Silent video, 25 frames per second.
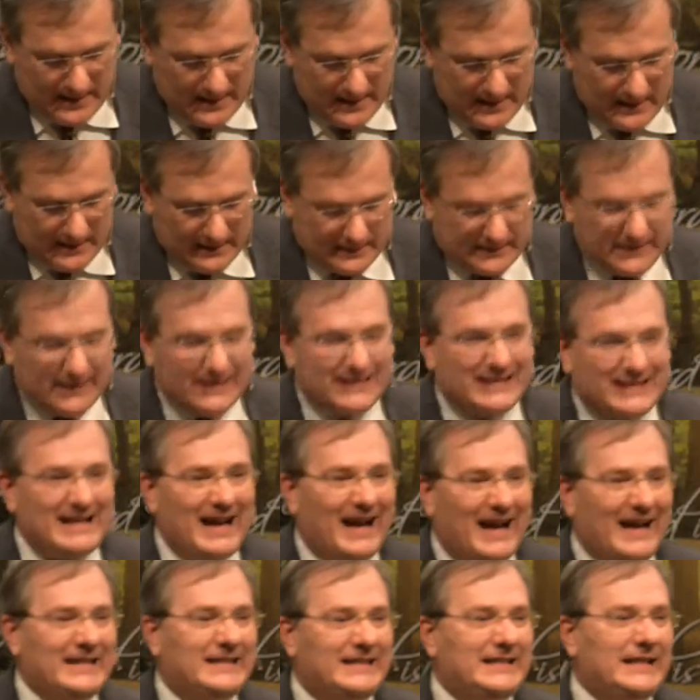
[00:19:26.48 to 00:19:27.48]
Since
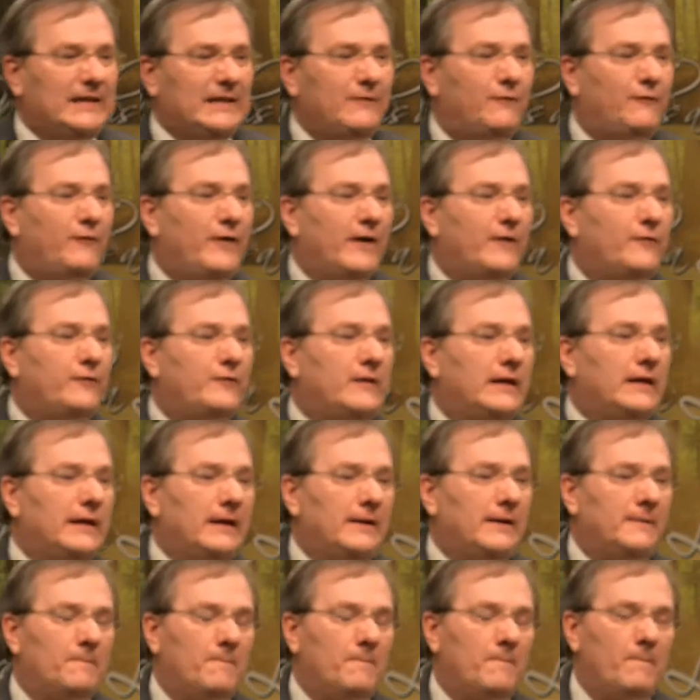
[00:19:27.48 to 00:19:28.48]

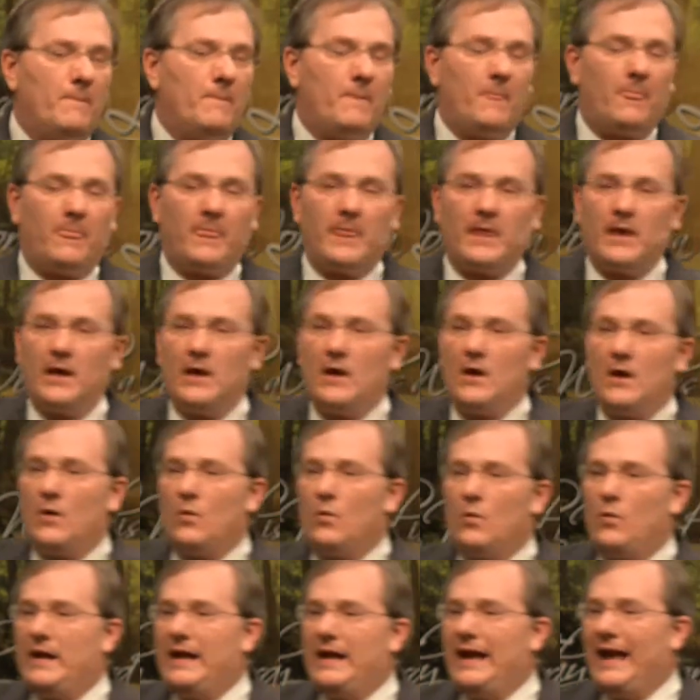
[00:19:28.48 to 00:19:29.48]
1950,
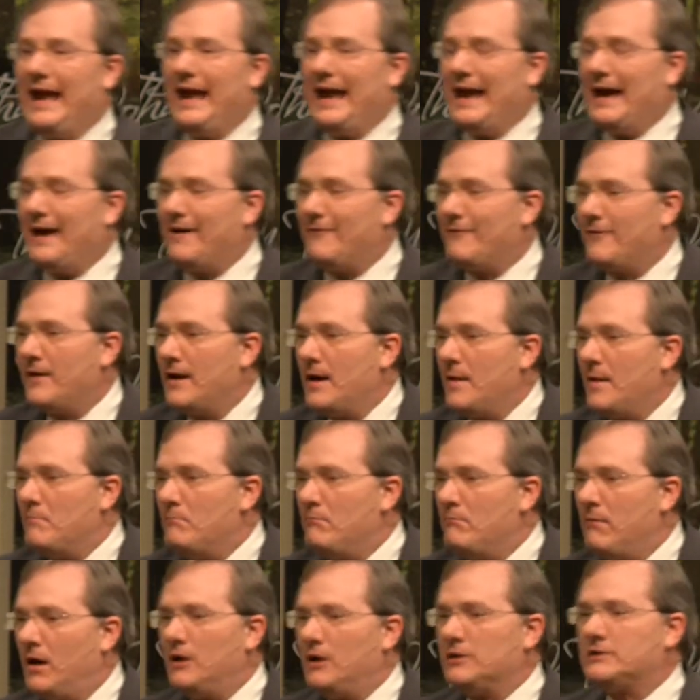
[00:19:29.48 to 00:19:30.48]
we have
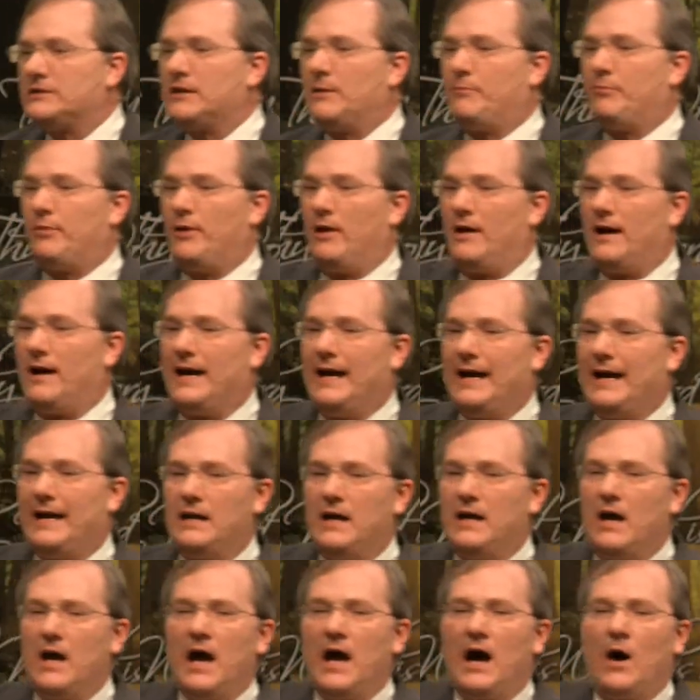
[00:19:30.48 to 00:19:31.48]

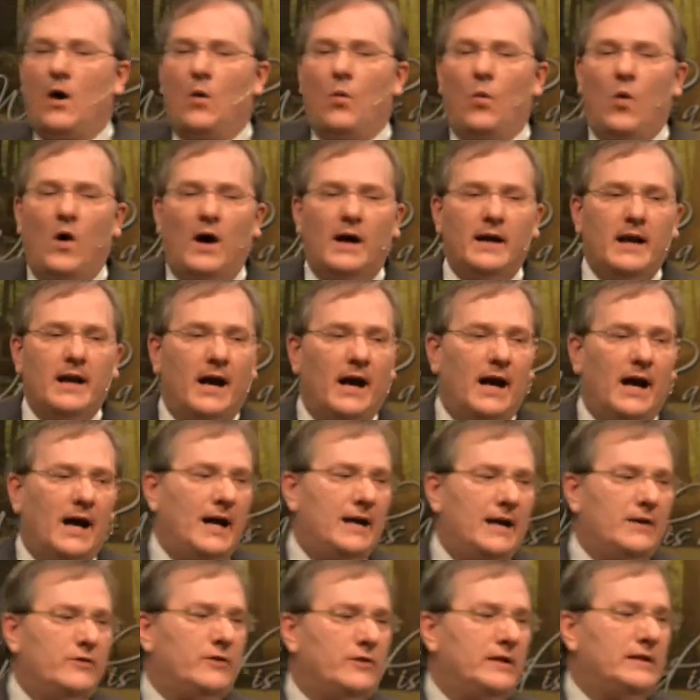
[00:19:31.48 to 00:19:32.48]
multiplied
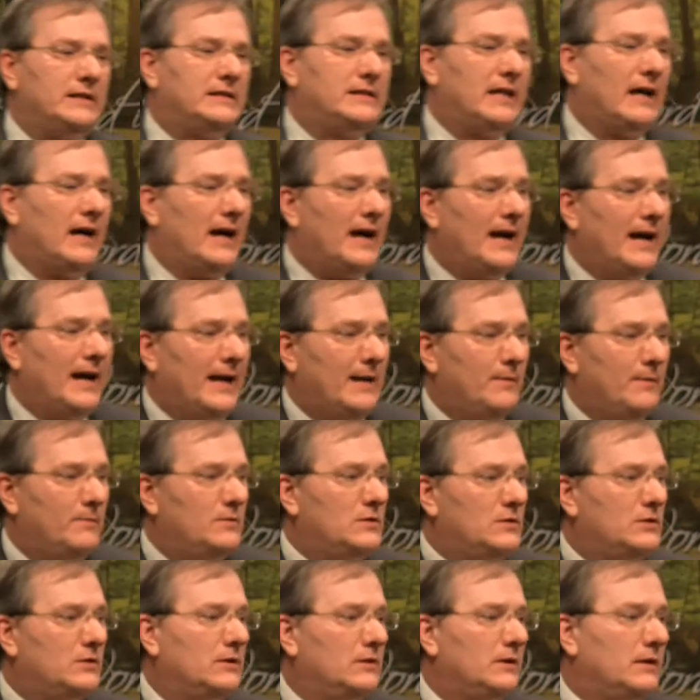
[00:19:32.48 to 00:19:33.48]
100
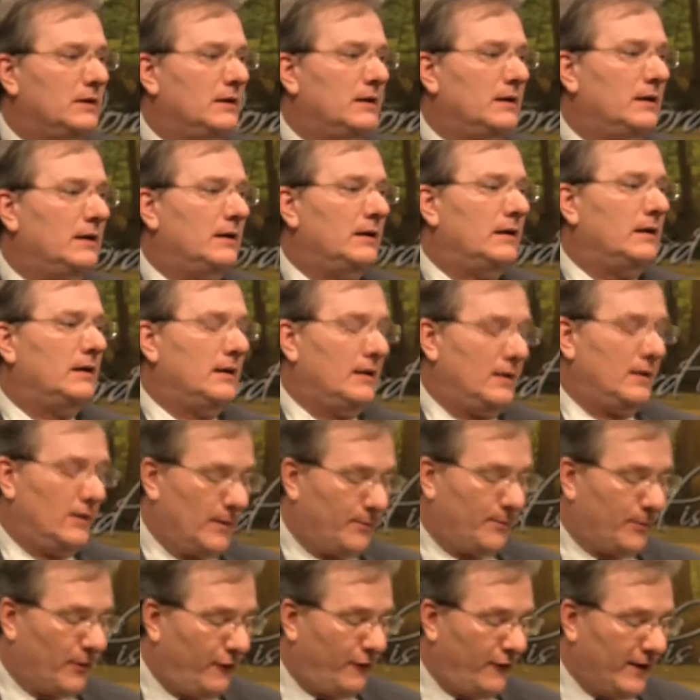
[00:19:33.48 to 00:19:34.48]
times the
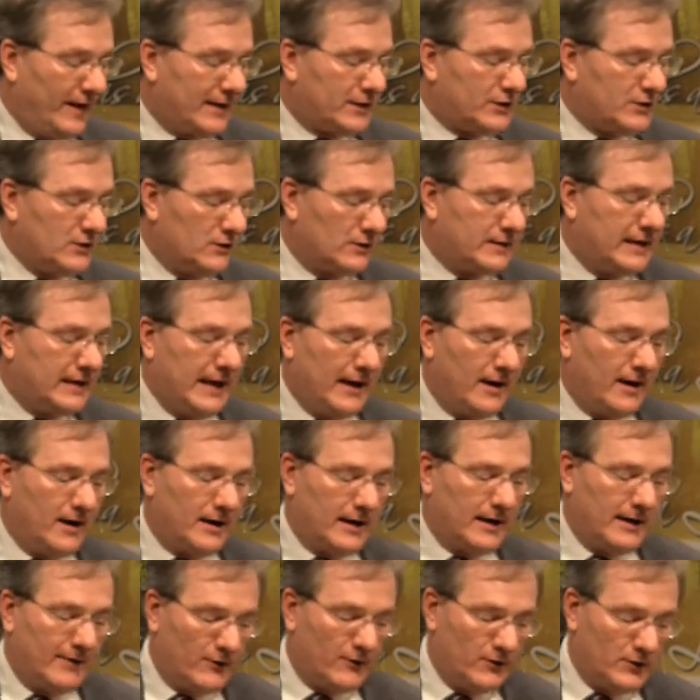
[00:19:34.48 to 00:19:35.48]
professional
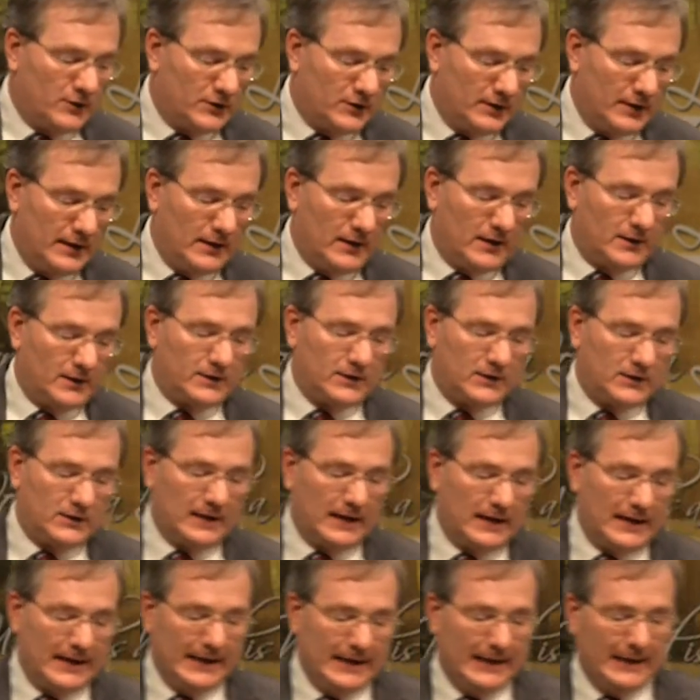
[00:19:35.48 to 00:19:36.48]
caregivers in our
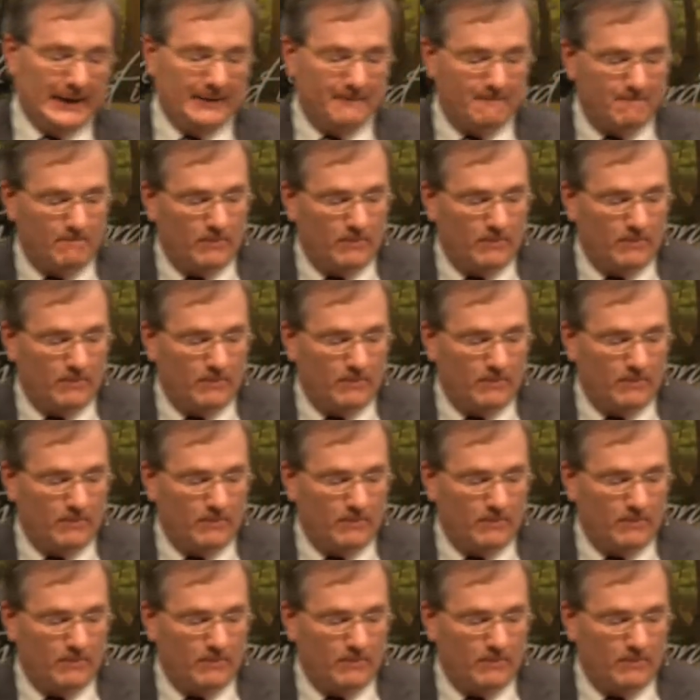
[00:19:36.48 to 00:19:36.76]
society.